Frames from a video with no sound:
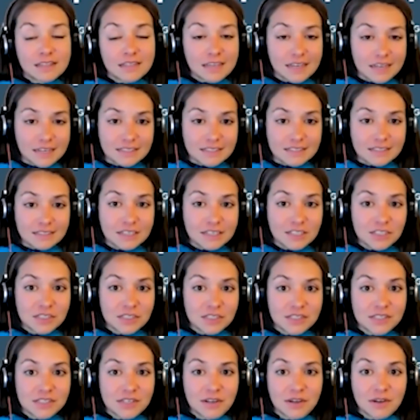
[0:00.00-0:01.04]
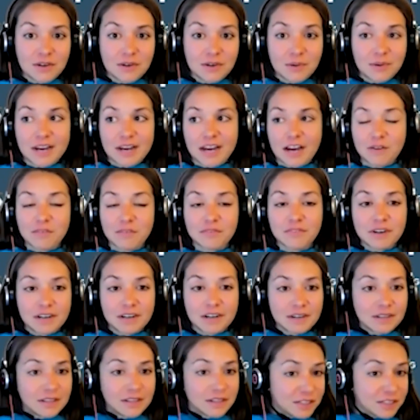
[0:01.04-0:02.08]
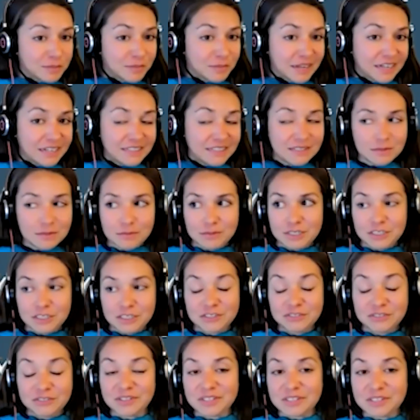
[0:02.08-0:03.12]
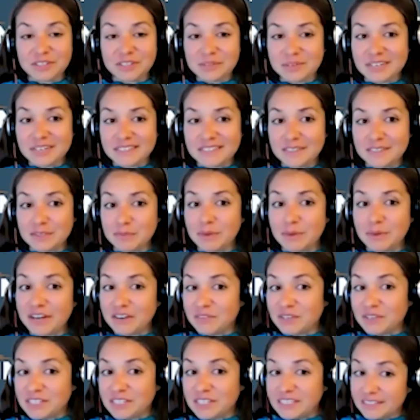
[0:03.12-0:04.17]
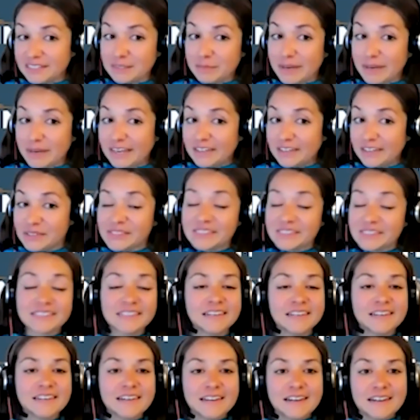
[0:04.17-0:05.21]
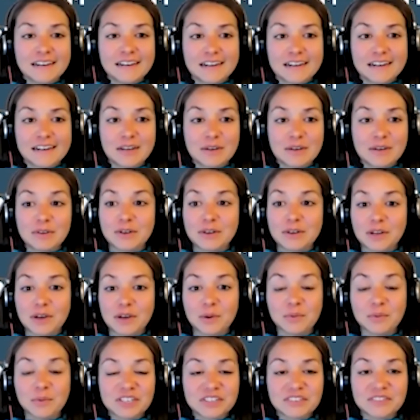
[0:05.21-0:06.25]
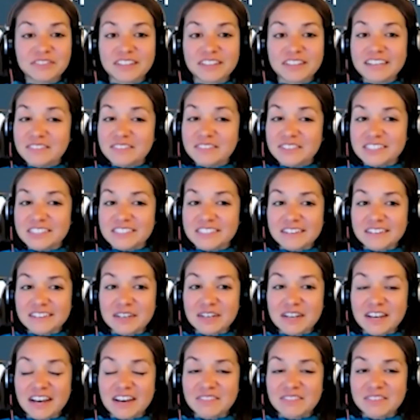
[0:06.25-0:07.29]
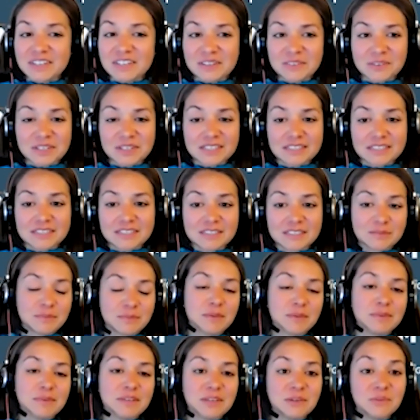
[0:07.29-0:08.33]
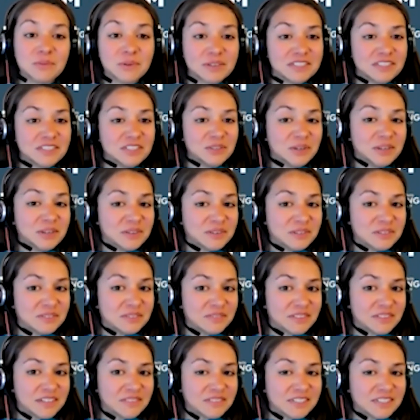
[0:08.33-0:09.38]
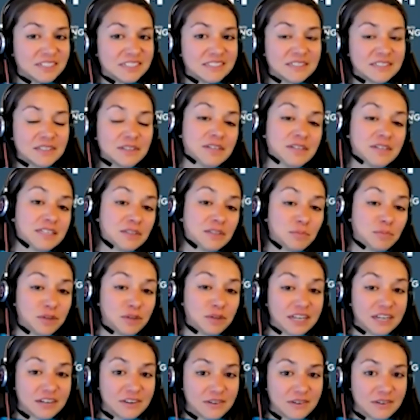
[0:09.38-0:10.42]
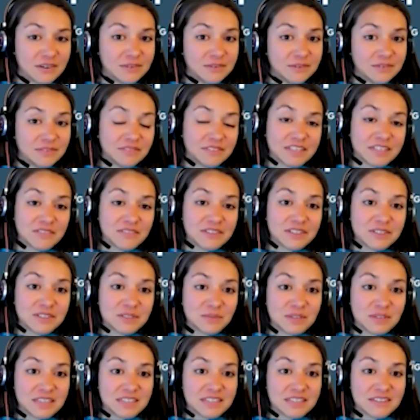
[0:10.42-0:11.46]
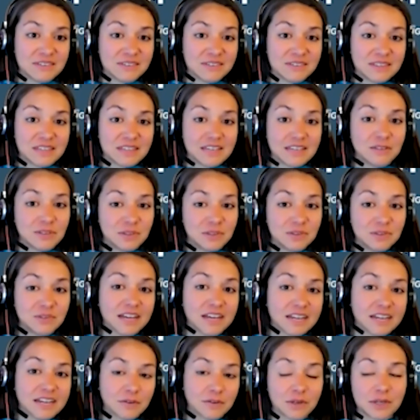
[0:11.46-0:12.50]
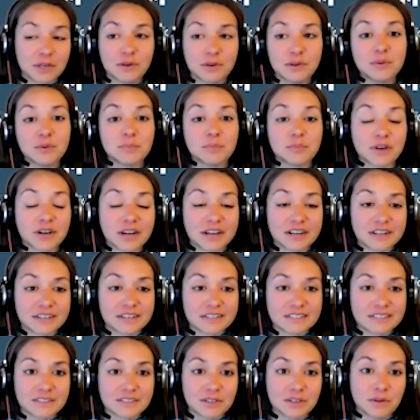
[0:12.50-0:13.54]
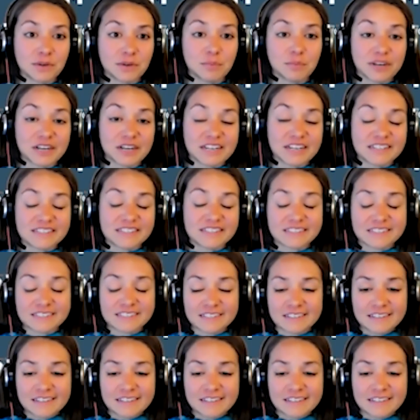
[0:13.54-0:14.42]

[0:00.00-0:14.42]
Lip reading: on the aid stations, know how far they're spaced, which for this race is about every 6 miles. Know which flavors you're going to have on course, because maybe you won't enjoy those flavors. So you need to bring your own flavors with you that you do like, or your own products or your own brands.